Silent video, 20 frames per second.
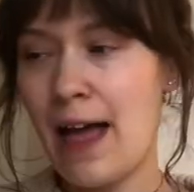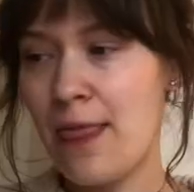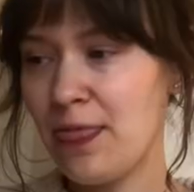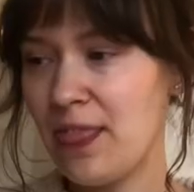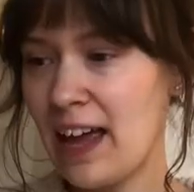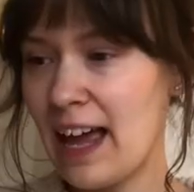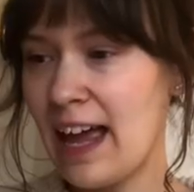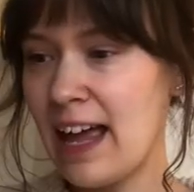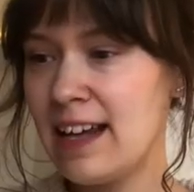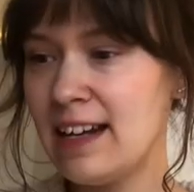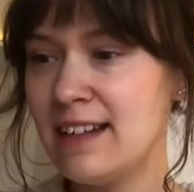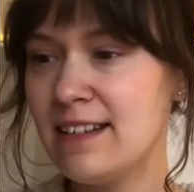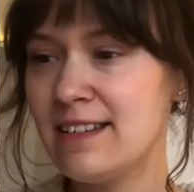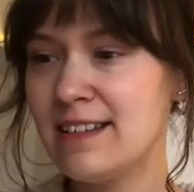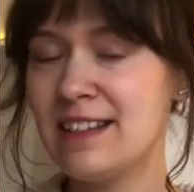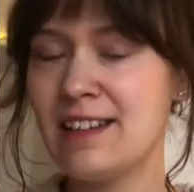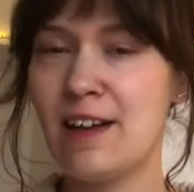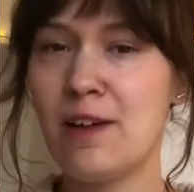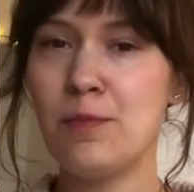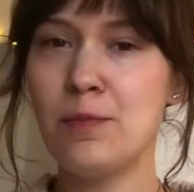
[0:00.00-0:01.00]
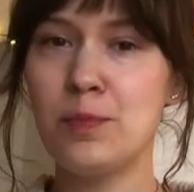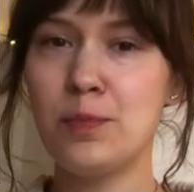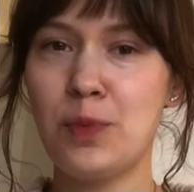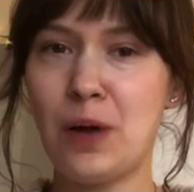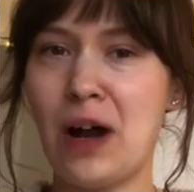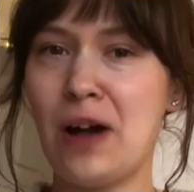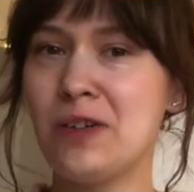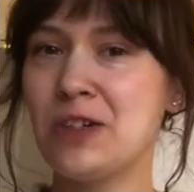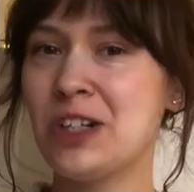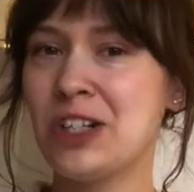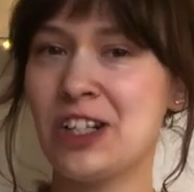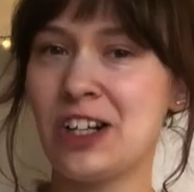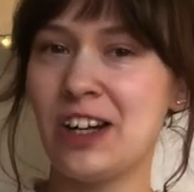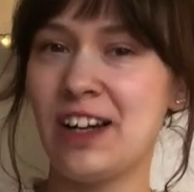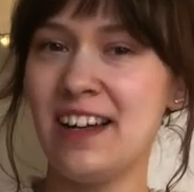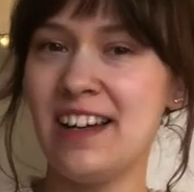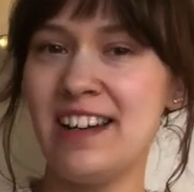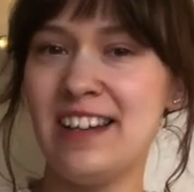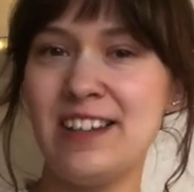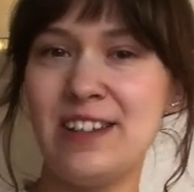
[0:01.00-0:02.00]
and then some brown
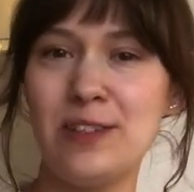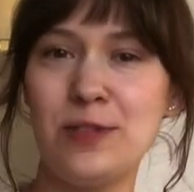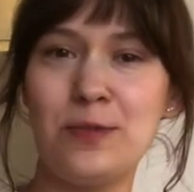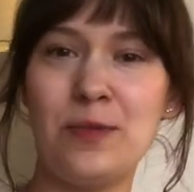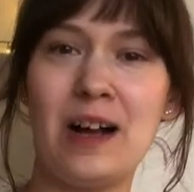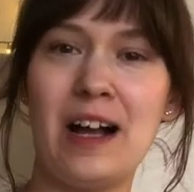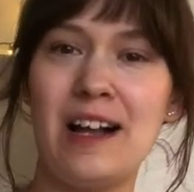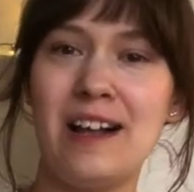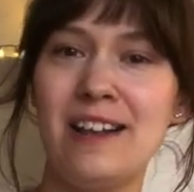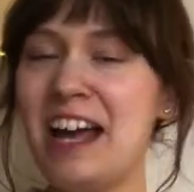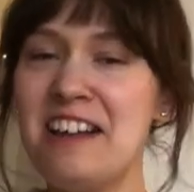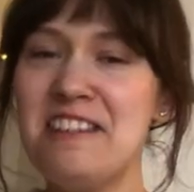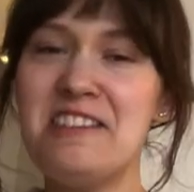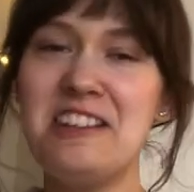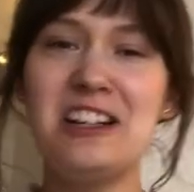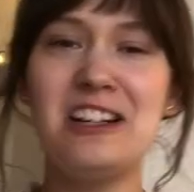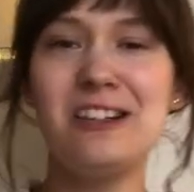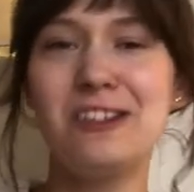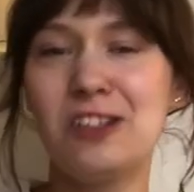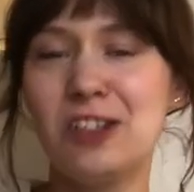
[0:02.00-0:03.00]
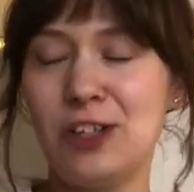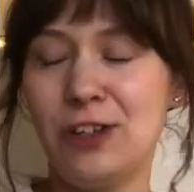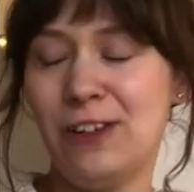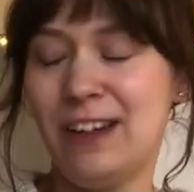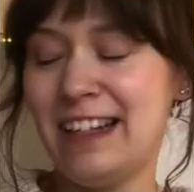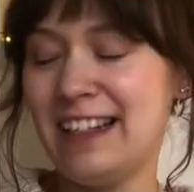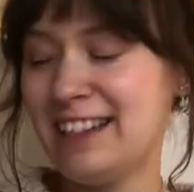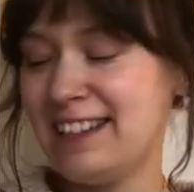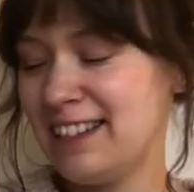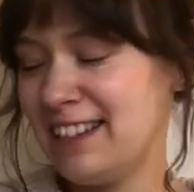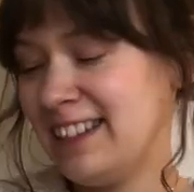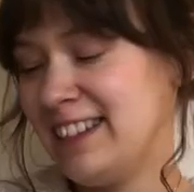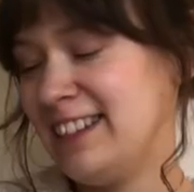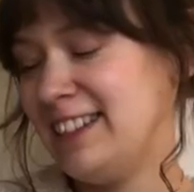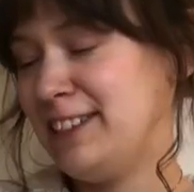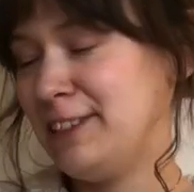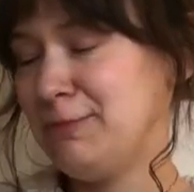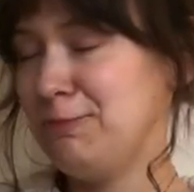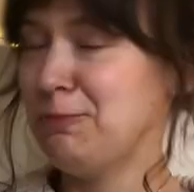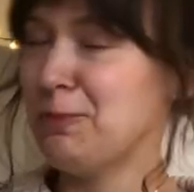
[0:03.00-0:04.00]
sugar as well as a little treat,
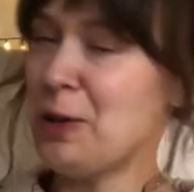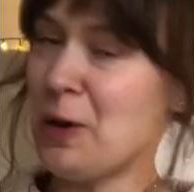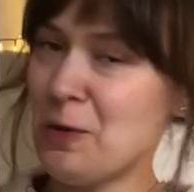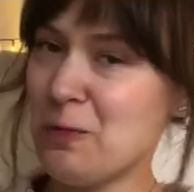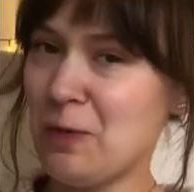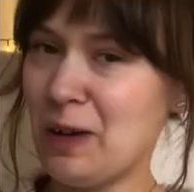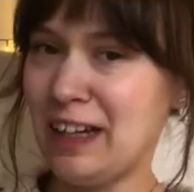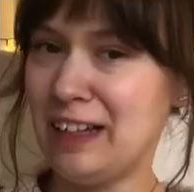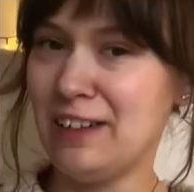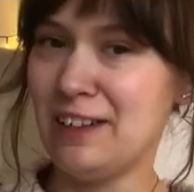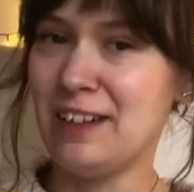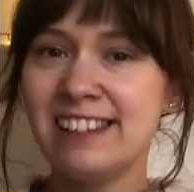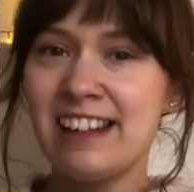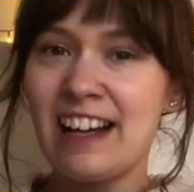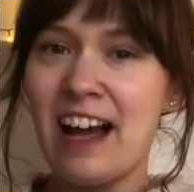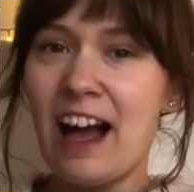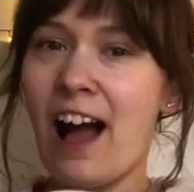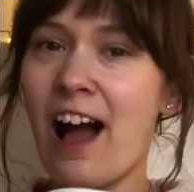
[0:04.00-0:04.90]
because why not?